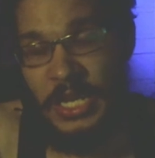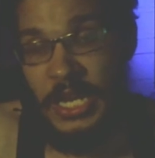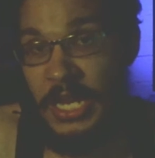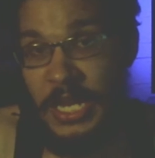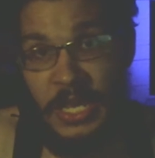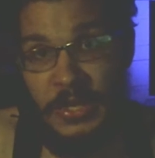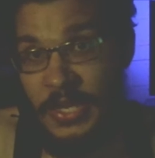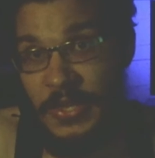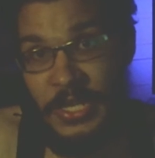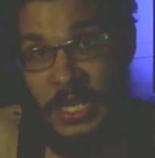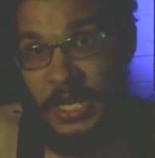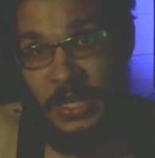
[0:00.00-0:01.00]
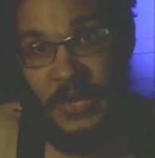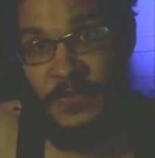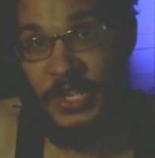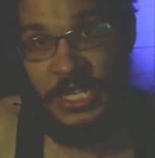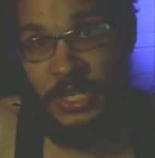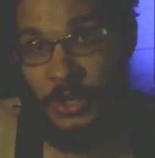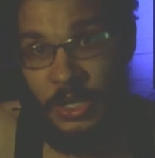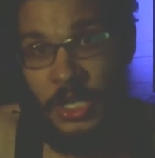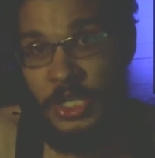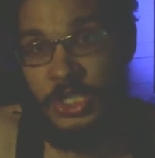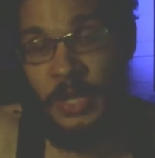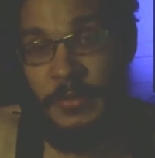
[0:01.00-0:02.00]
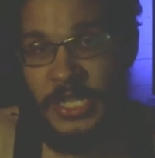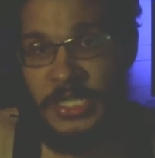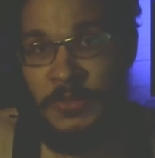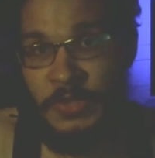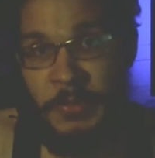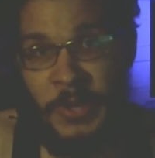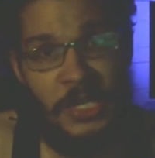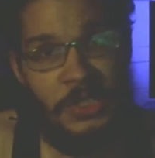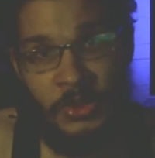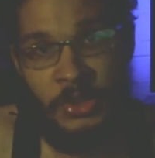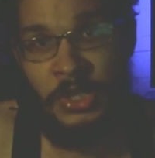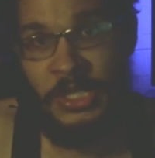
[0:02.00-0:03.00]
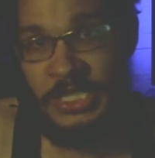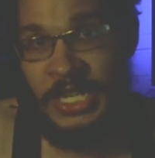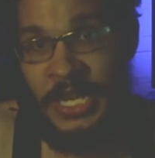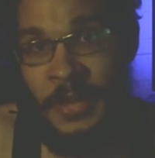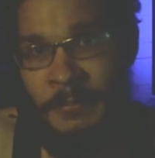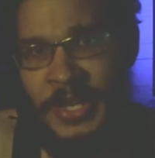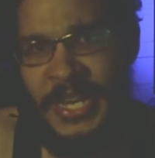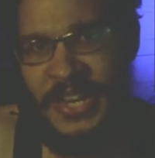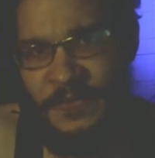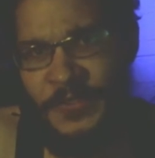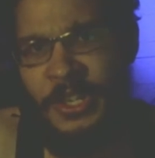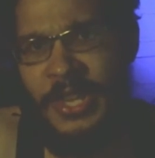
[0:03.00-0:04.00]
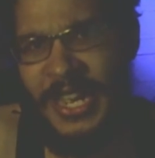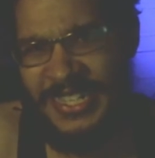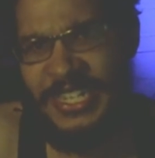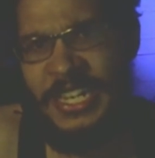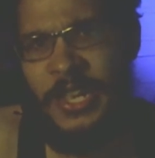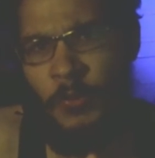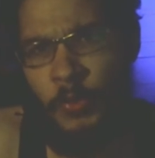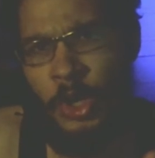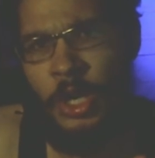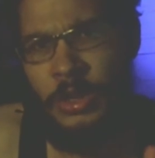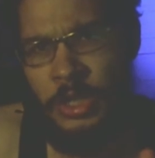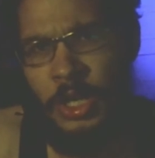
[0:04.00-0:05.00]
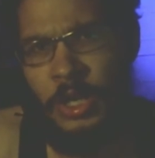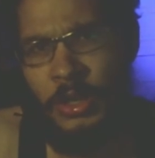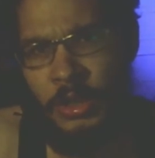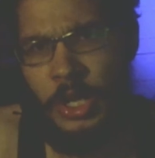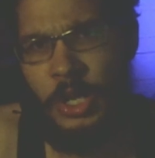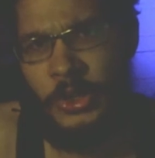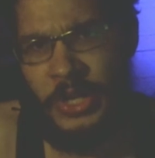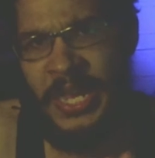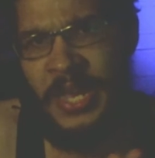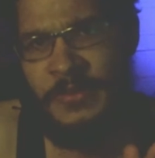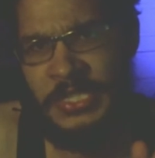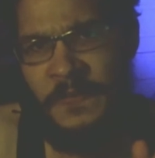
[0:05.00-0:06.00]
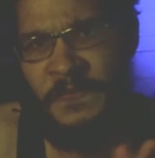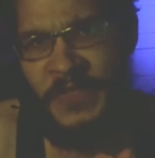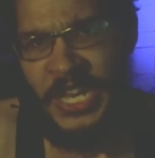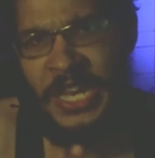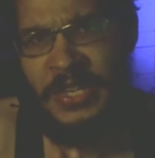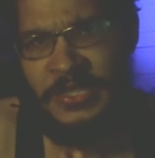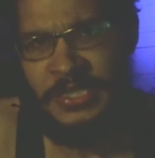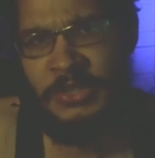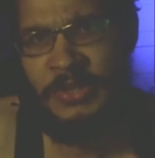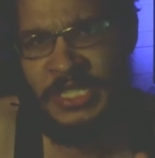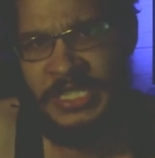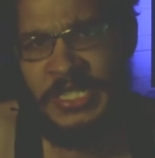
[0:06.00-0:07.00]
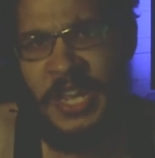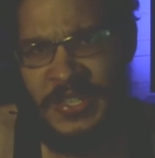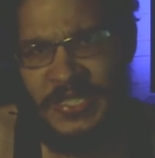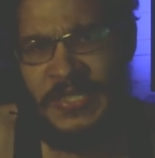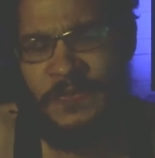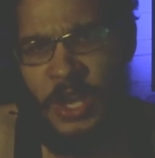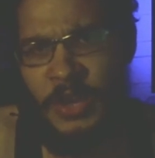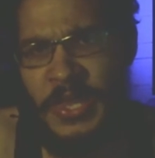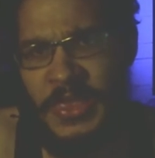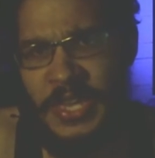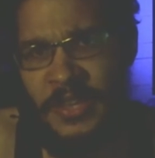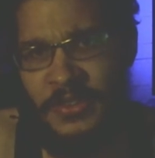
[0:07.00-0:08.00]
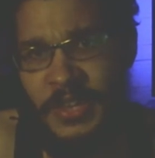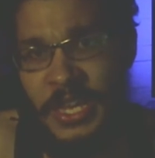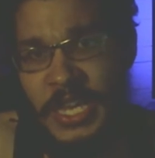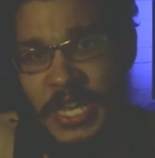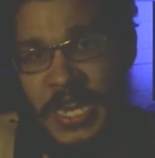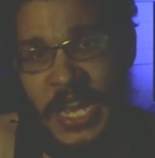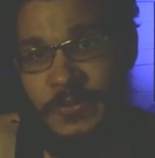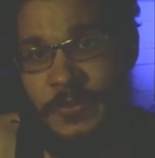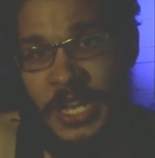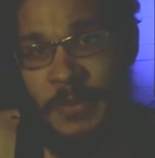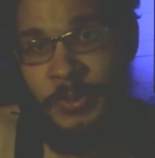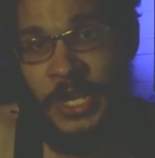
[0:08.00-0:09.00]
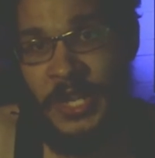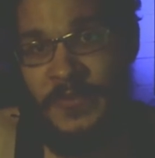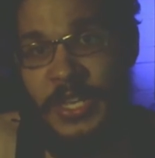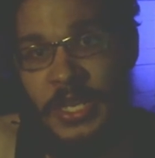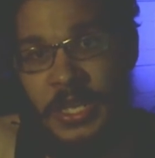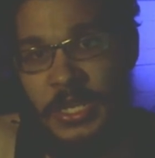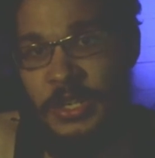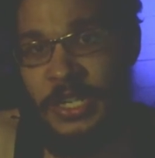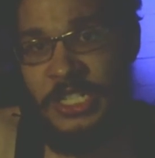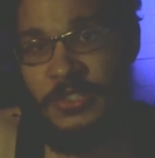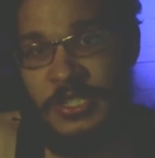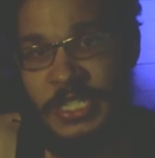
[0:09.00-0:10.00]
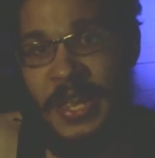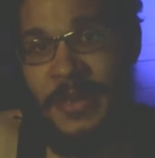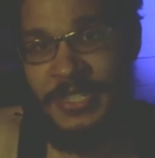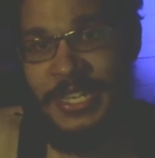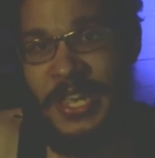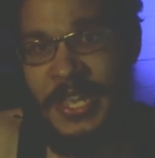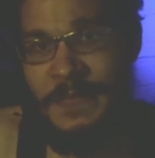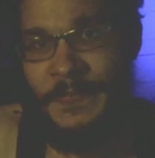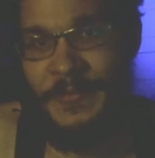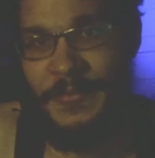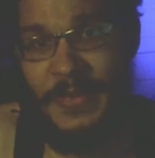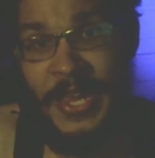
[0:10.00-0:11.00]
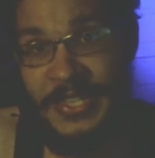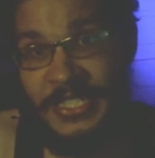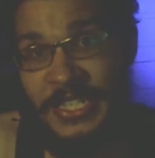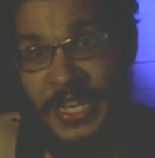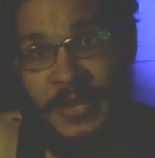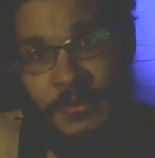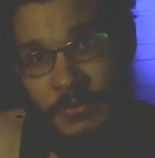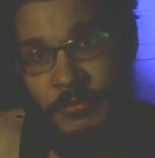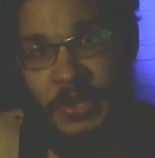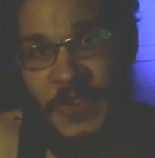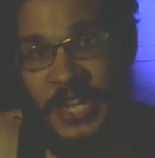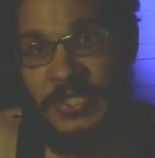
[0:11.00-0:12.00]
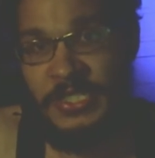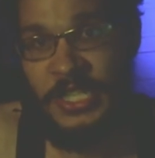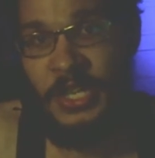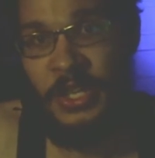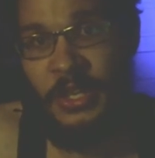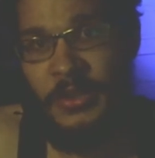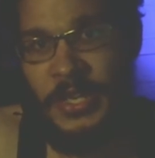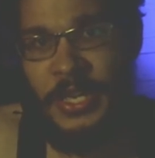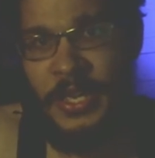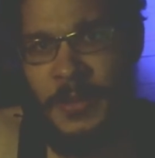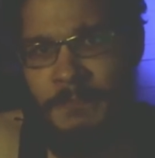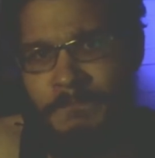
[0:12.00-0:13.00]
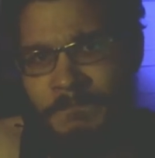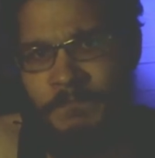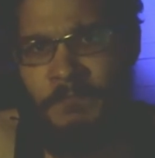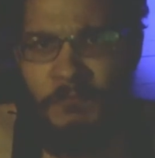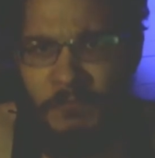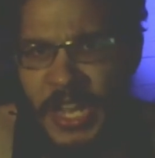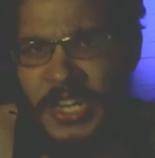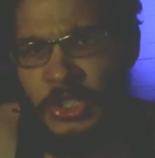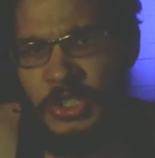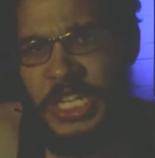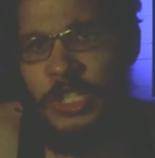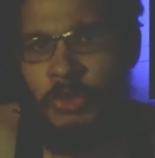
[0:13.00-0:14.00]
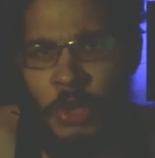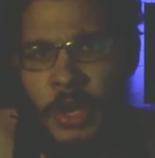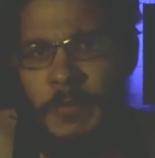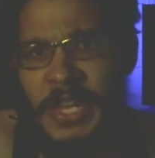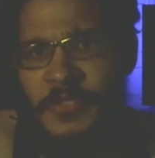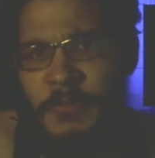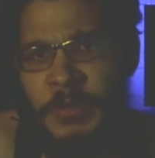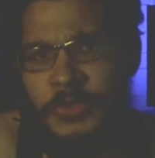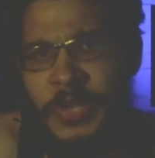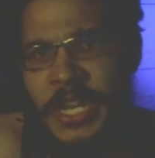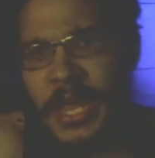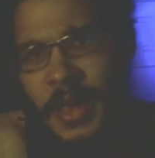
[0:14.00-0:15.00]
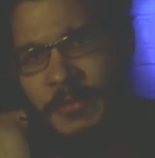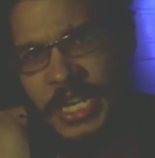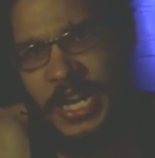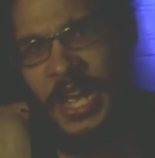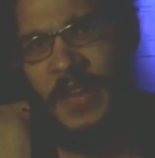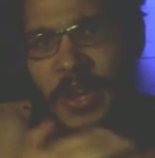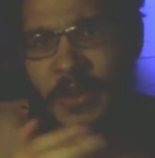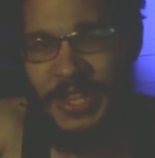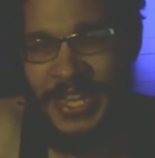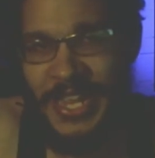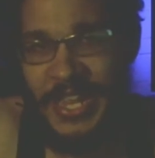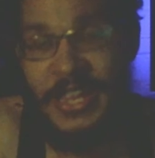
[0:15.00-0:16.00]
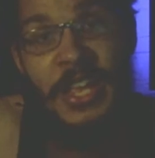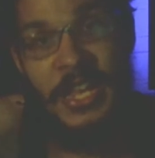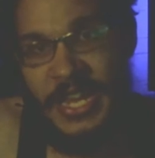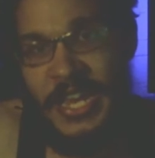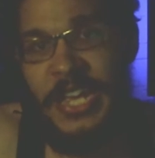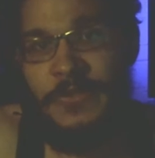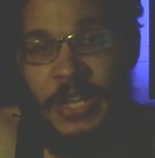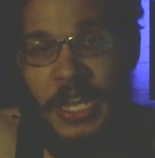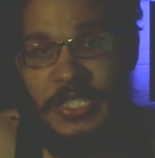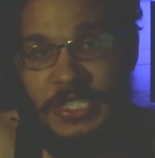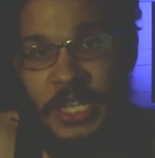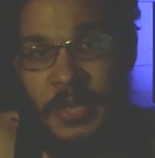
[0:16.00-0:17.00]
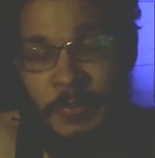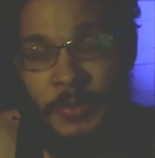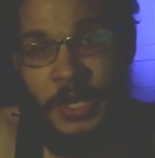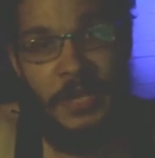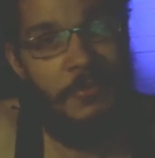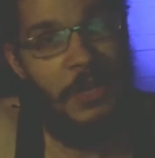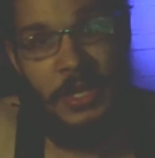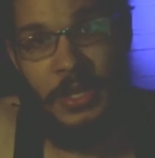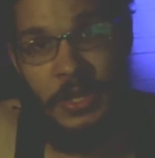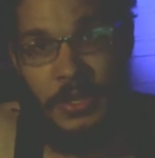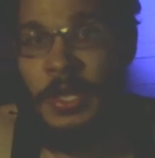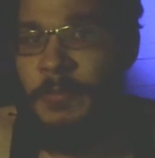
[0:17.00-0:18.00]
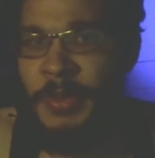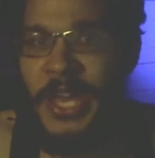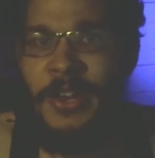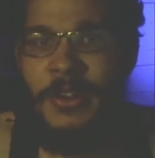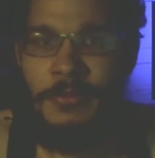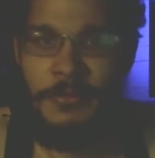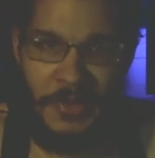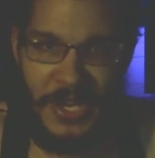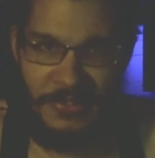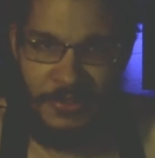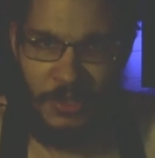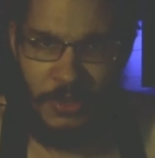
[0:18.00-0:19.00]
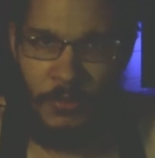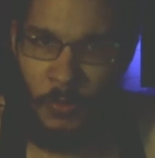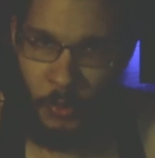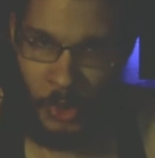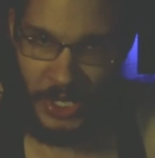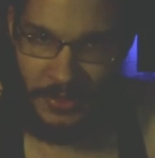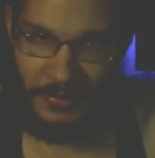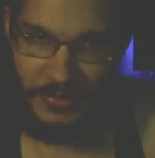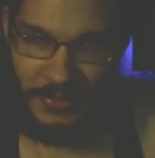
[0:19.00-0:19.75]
And in the end, I think he earned John Moxley respect, so kudos to him. But I feel like he and Wardlow are going to have some things to discuss following this. And as Renee put it, you'll get your time, kid. As again, we've had subtle, I guess you say Twitter beef between MJF and Renee. As Renee subtly put it, the better wrestler won.